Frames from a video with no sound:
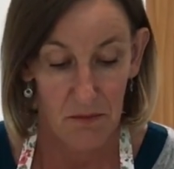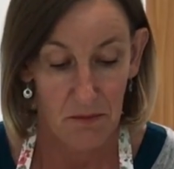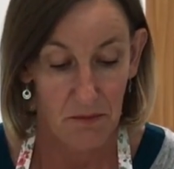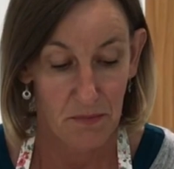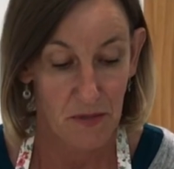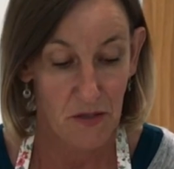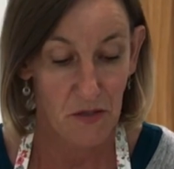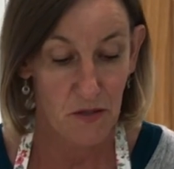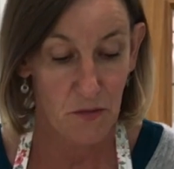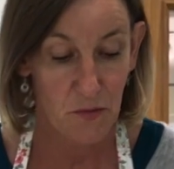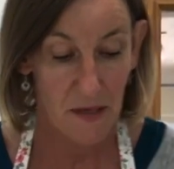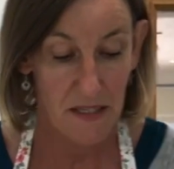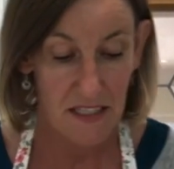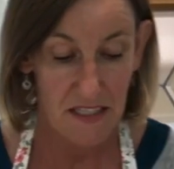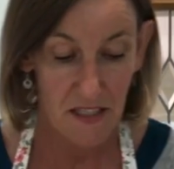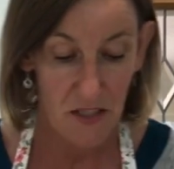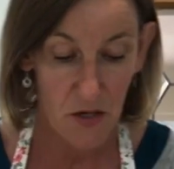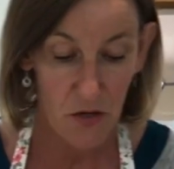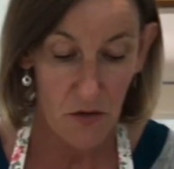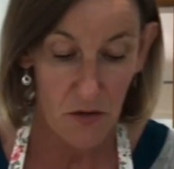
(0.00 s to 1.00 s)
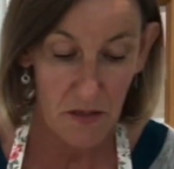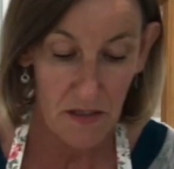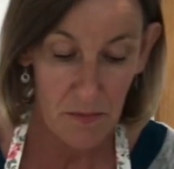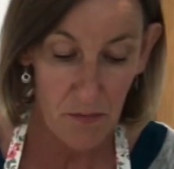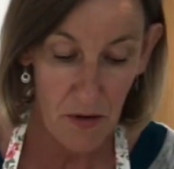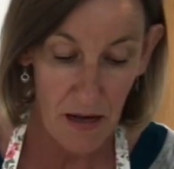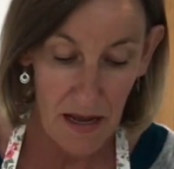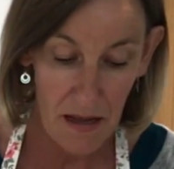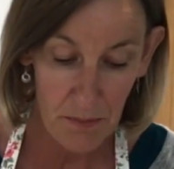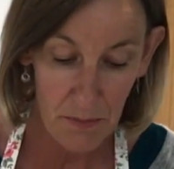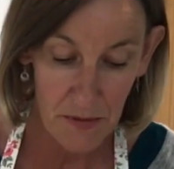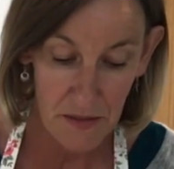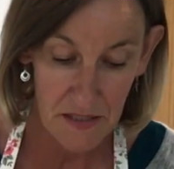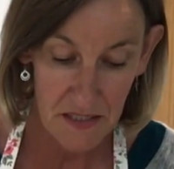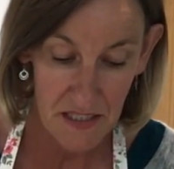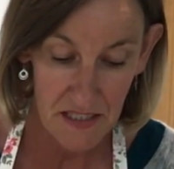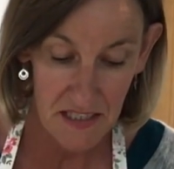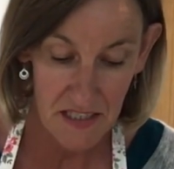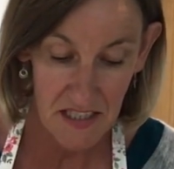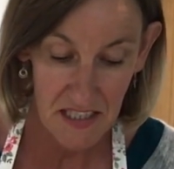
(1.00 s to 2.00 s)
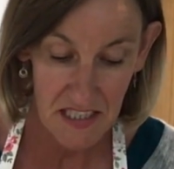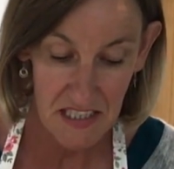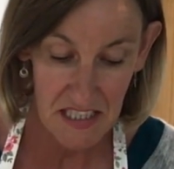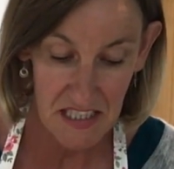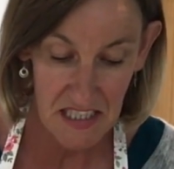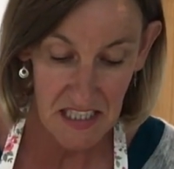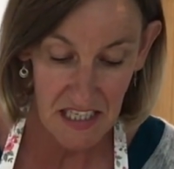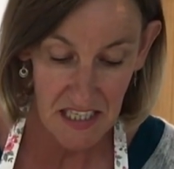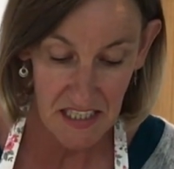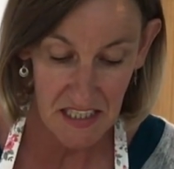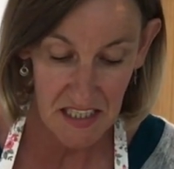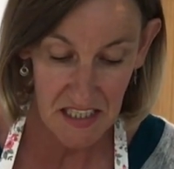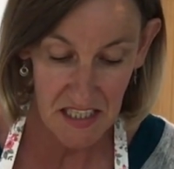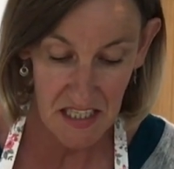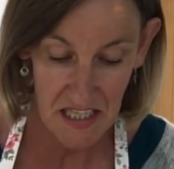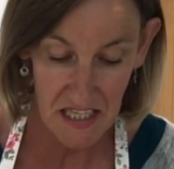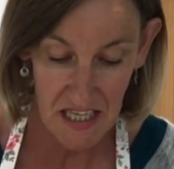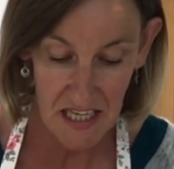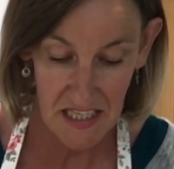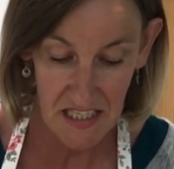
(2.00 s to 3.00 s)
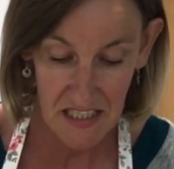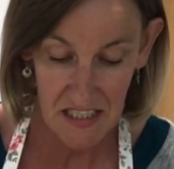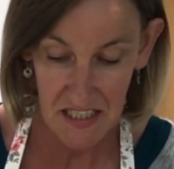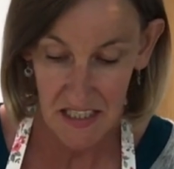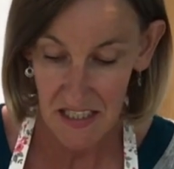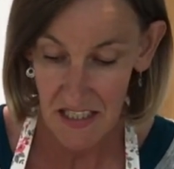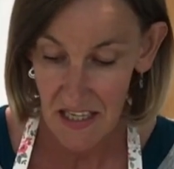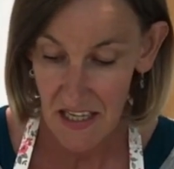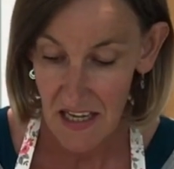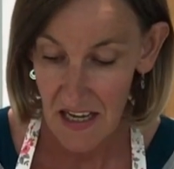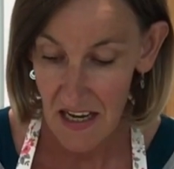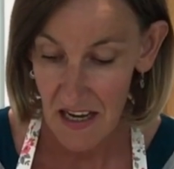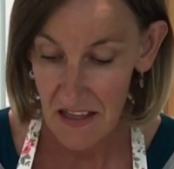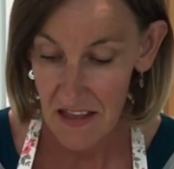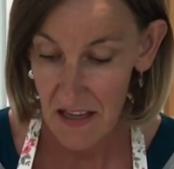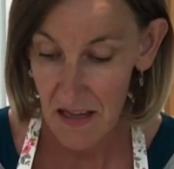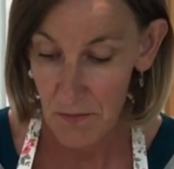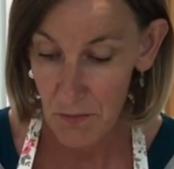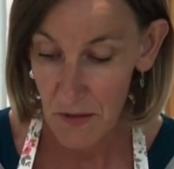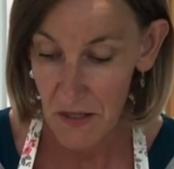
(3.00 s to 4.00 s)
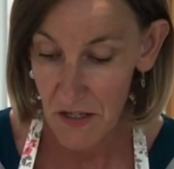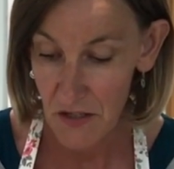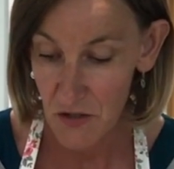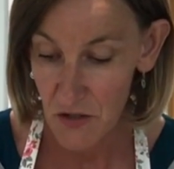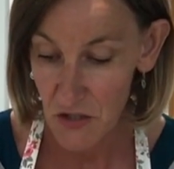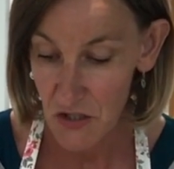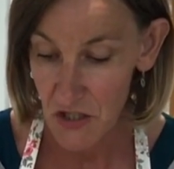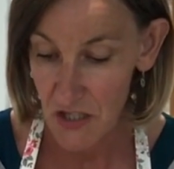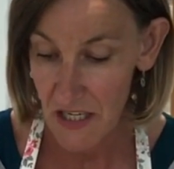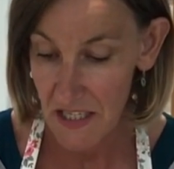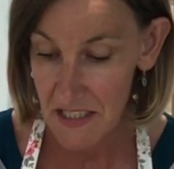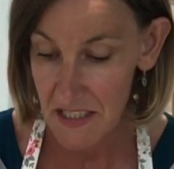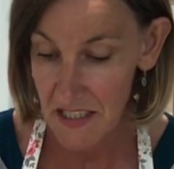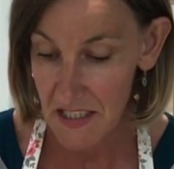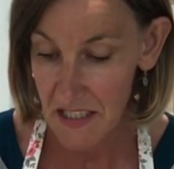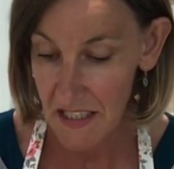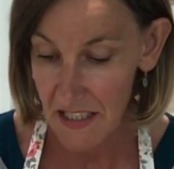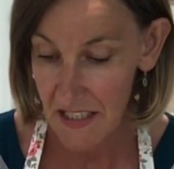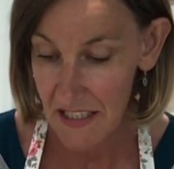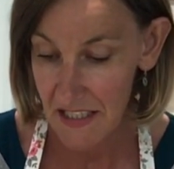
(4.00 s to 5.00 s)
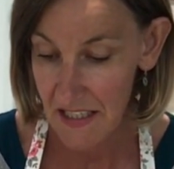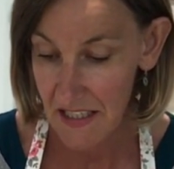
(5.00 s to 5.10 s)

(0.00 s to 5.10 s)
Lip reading: because when it's cooling, what happens is it sticks to this, and then we can just gently